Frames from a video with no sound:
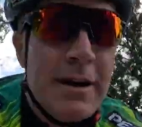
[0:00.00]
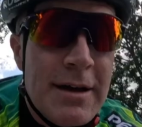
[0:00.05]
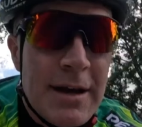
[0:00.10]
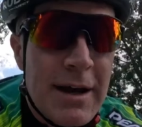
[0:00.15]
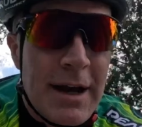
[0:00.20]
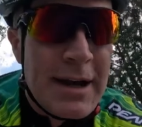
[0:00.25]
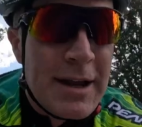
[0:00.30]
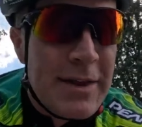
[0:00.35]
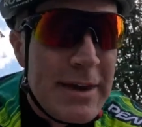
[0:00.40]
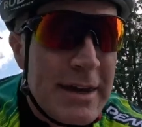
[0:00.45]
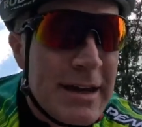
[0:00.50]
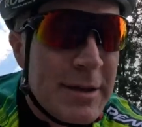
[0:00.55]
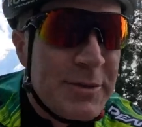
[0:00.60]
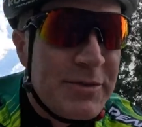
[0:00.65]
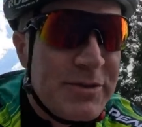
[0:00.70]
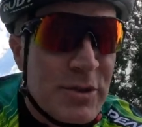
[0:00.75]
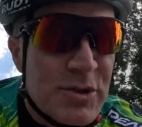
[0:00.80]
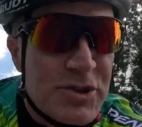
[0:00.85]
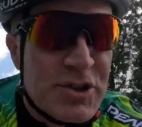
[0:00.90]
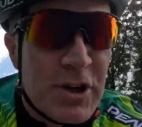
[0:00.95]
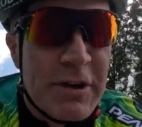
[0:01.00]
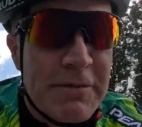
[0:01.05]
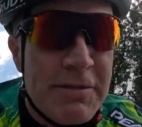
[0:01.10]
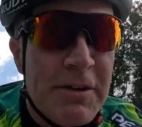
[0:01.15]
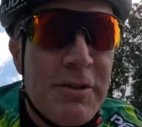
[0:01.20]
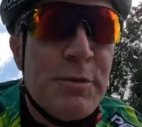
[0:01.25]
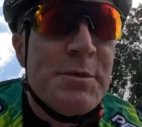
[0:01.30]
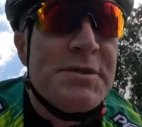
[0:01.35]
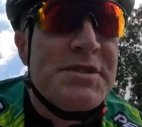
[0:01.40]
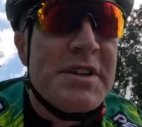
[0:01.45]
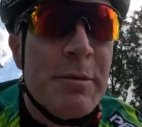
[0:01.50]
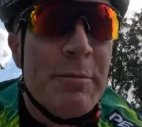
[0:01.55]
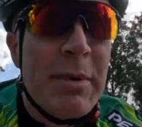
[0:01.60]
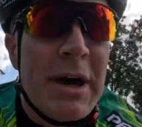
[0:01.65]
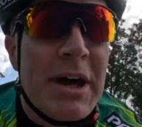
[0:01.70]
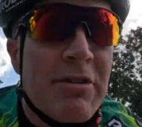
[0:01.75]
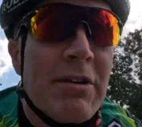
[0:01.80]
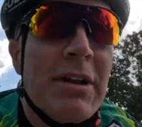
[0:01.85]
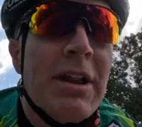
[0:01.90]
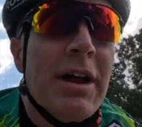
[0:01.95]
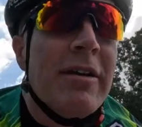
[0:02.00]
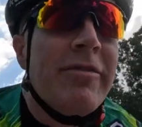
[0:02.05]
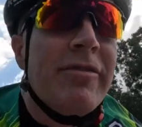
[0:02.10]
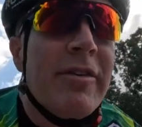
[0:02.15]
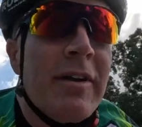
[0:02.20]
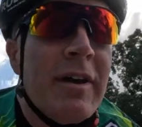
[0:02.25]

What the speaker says: And I think I'm still showing 50% battery life.